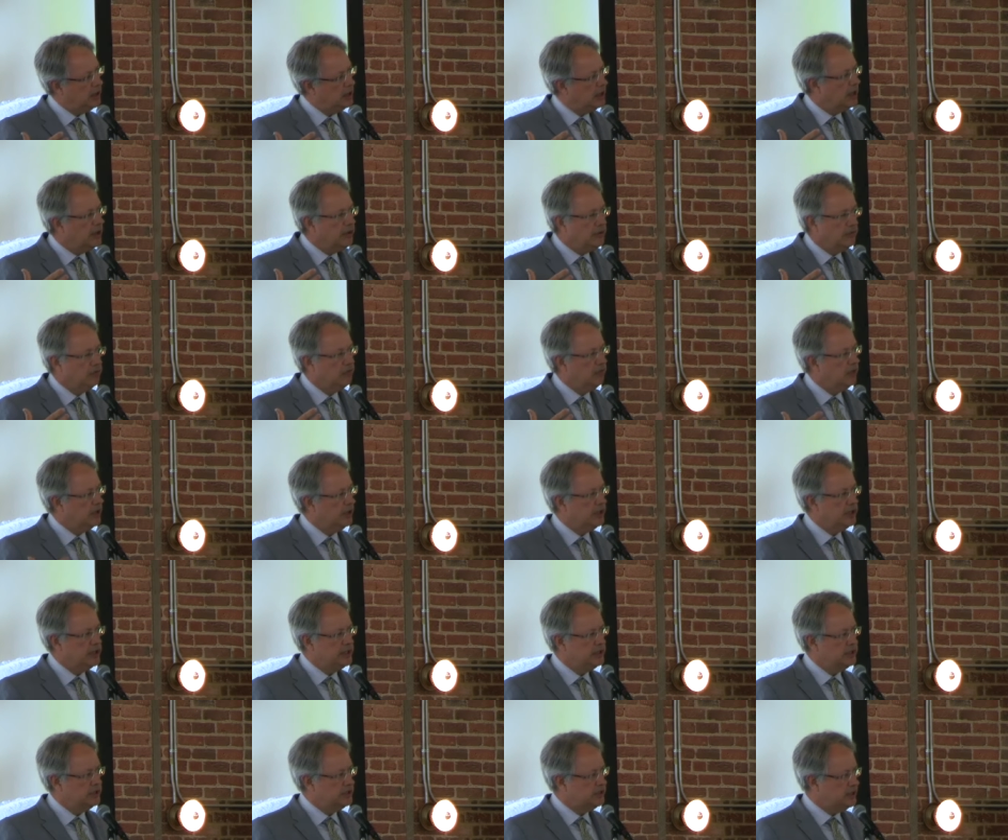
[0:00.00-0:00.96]
a
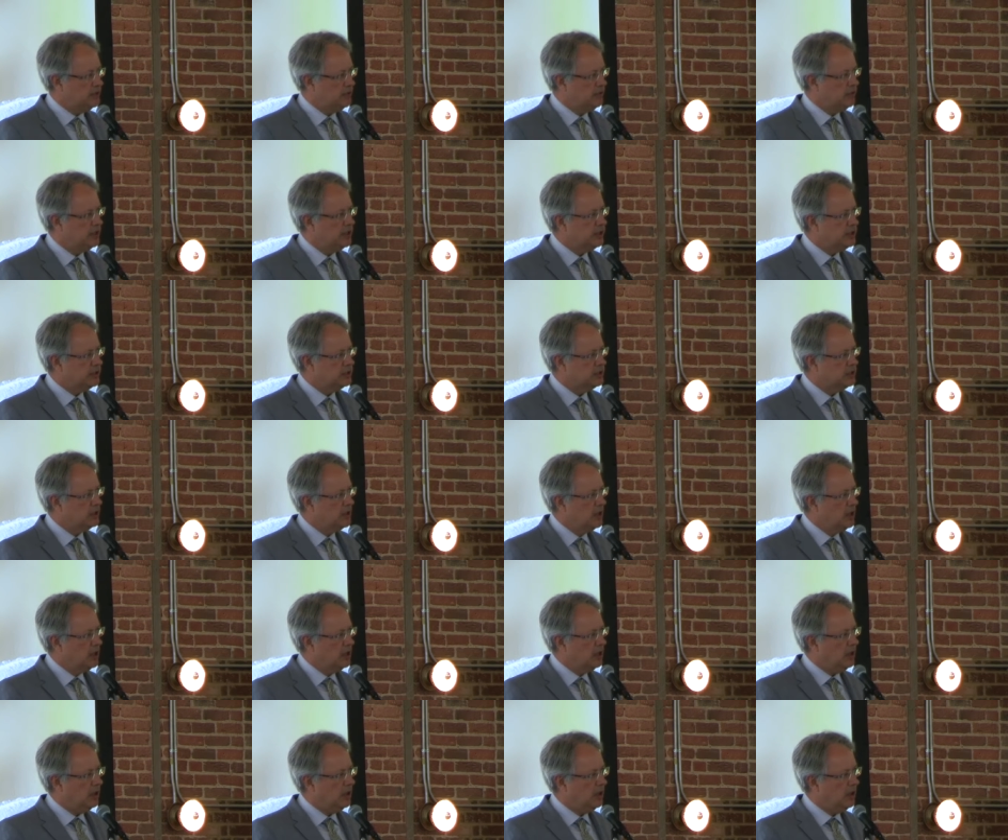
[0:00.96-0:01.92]
really serious
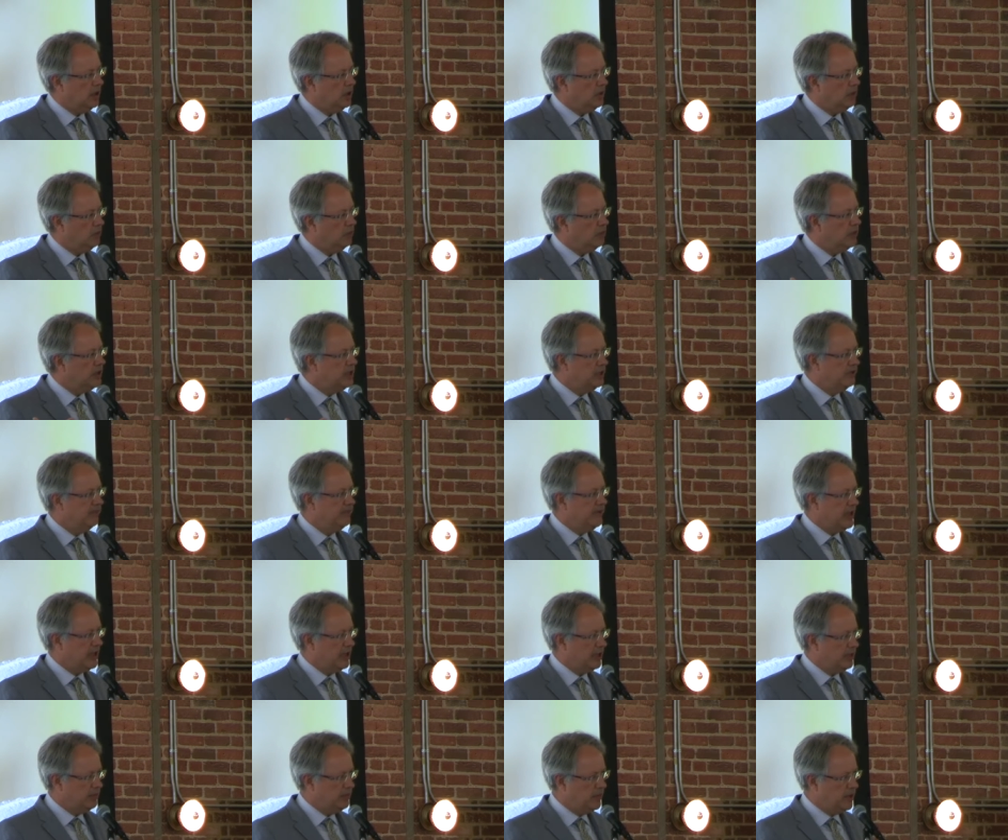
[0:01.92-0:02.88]

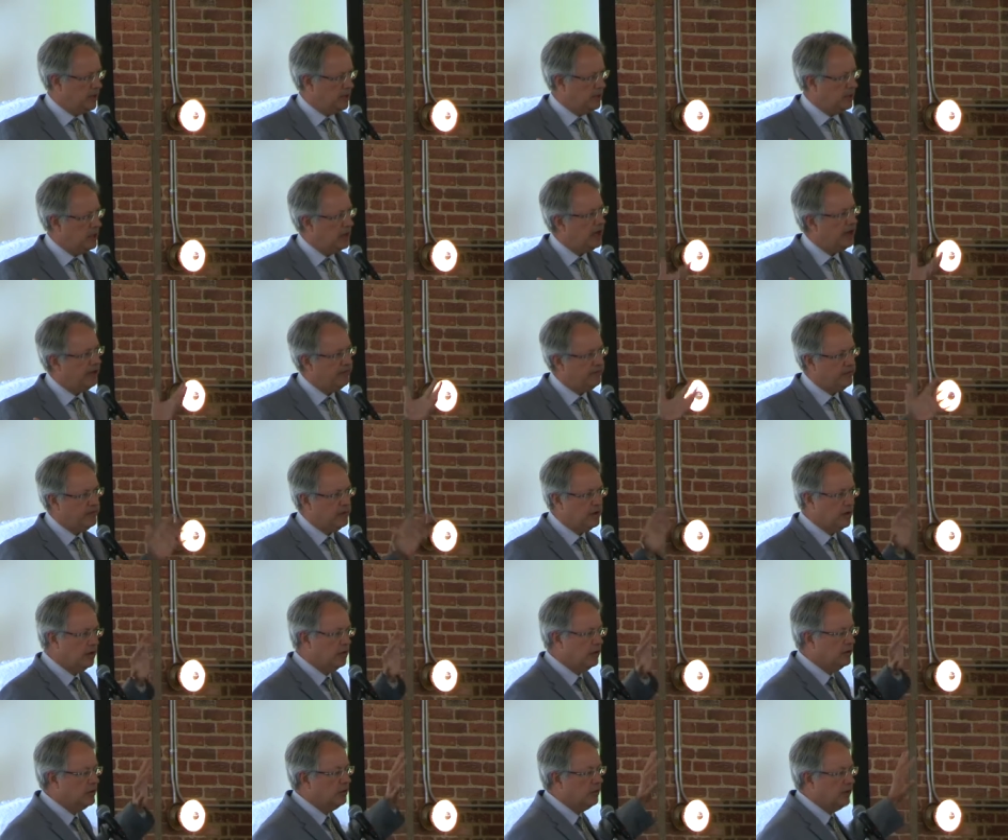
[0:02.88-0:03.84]
redevelopment effort
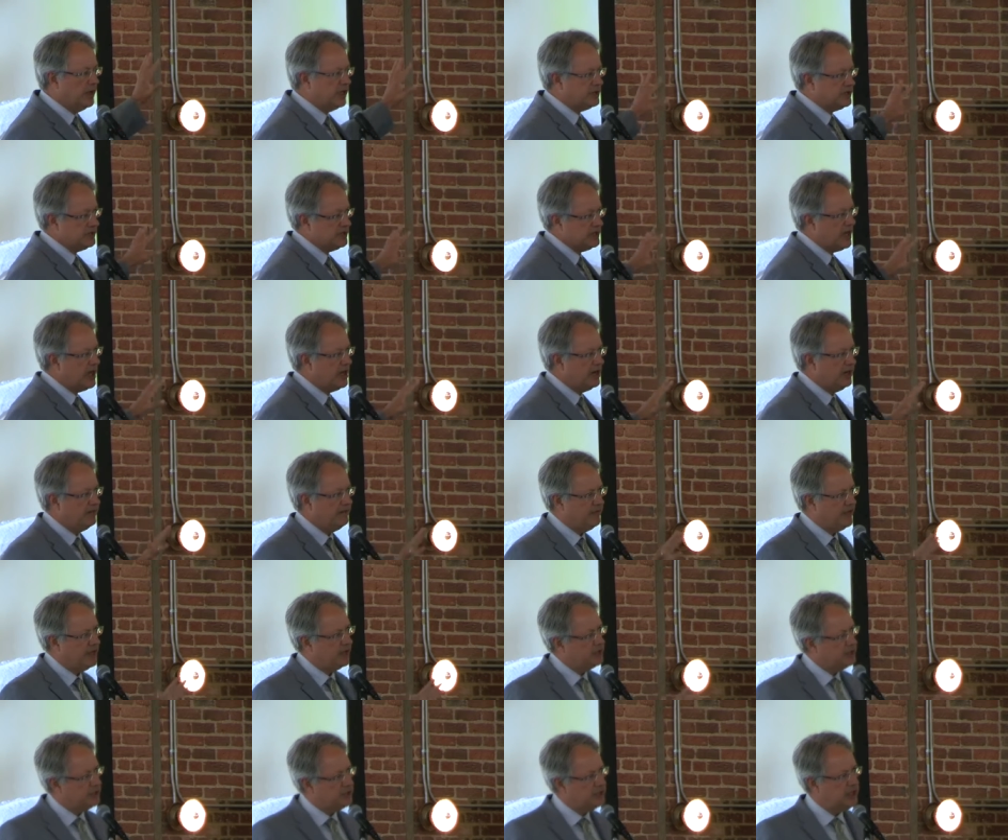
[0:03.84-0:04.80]
on the west side of
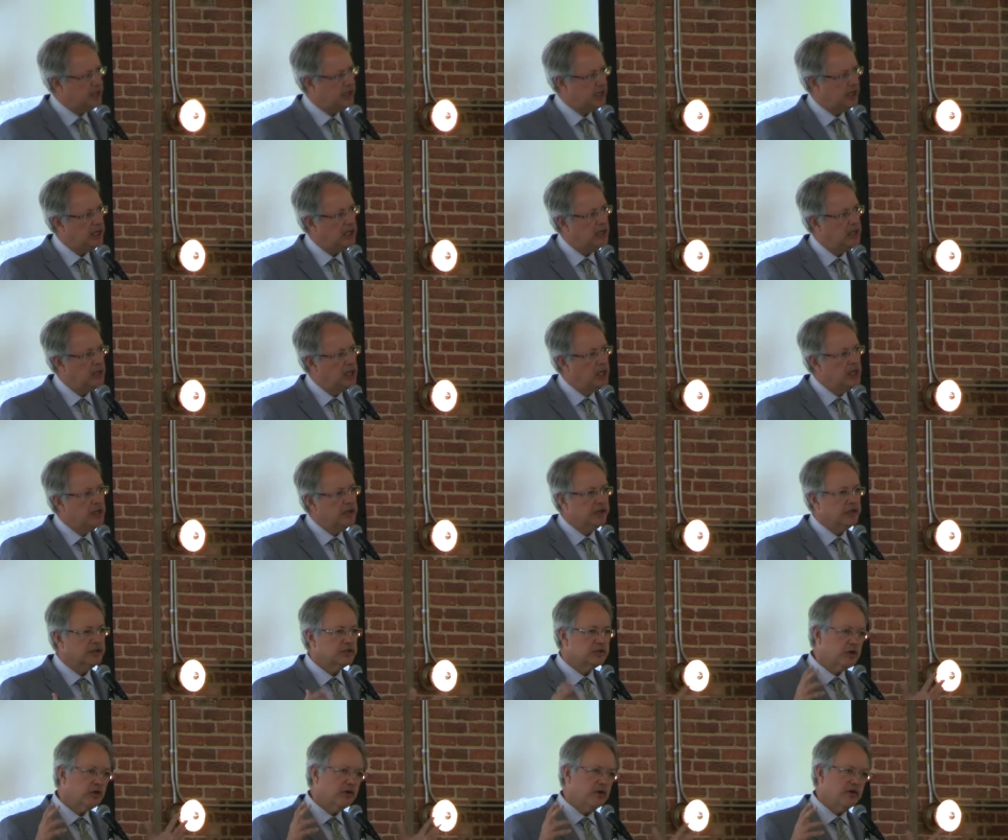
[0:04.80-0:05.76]
our city
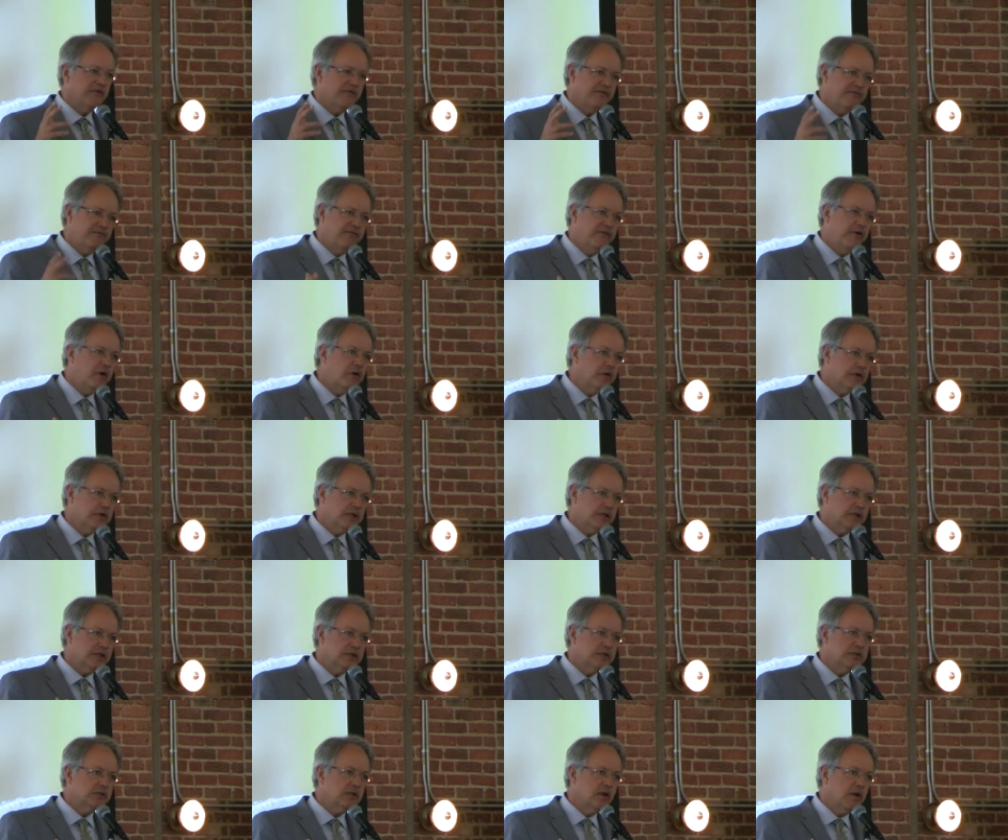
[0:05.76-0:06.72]
that's going to
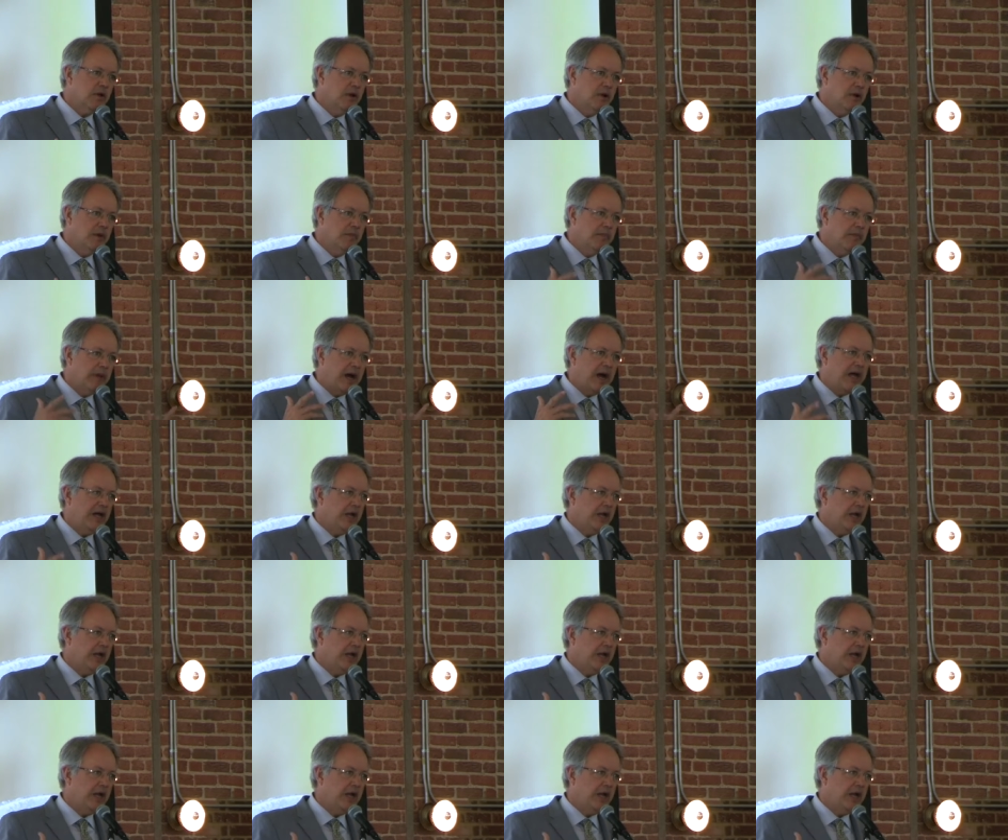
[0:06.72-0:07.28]
focus on